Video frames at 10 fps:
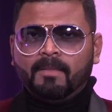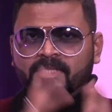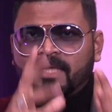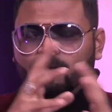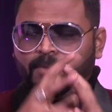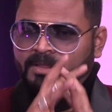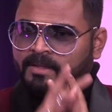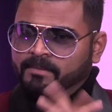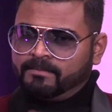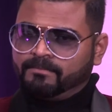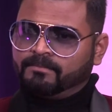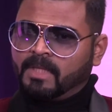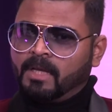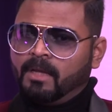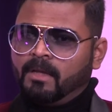me tell you one thing.
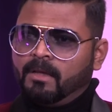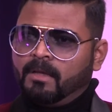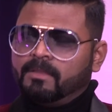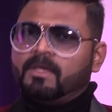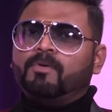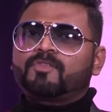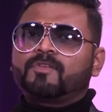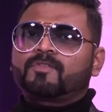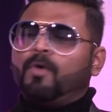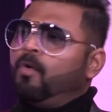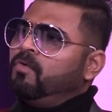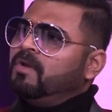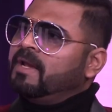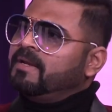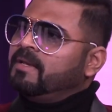There was this old
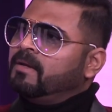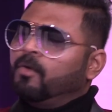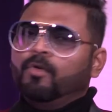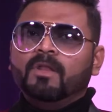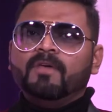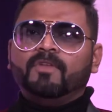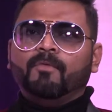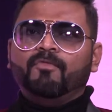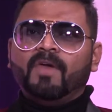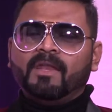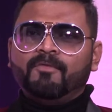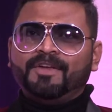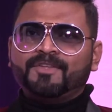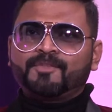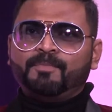lady who lived a very,
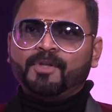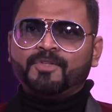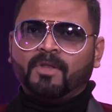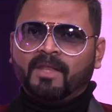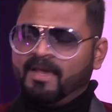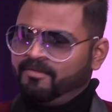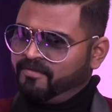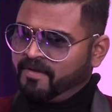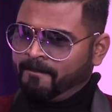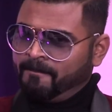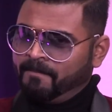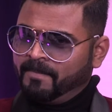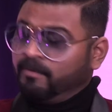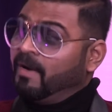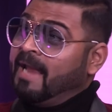very spiritual life,
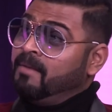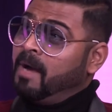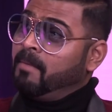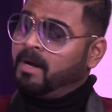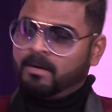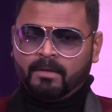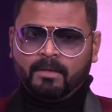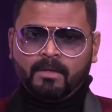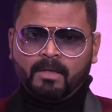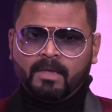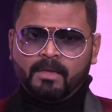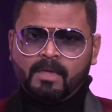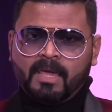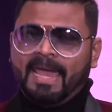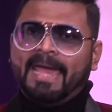grandmama.
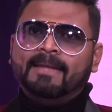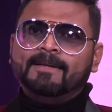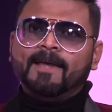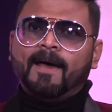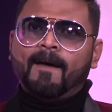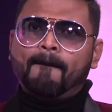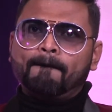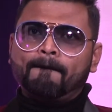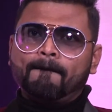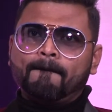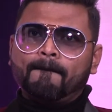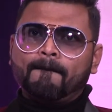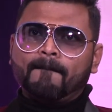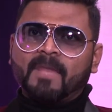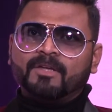And
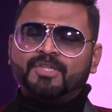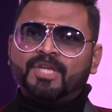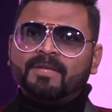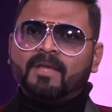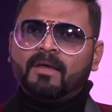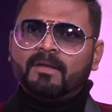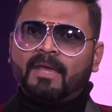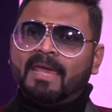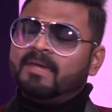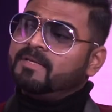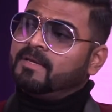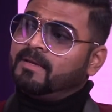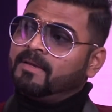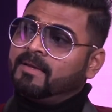she turned 80,